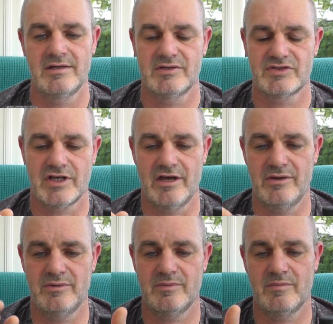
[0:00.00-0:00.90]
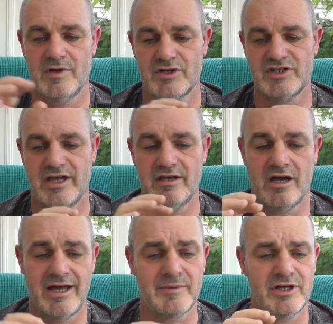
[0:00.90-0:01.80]
So like I say,
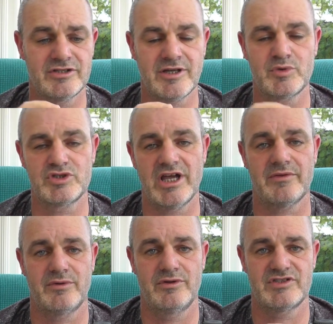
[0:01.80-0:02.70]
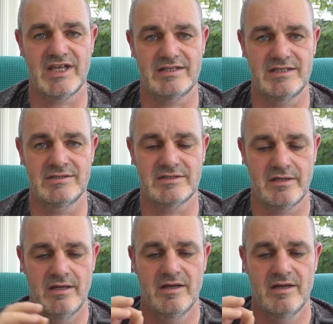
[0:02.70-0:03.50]
I am going to double check through the settings,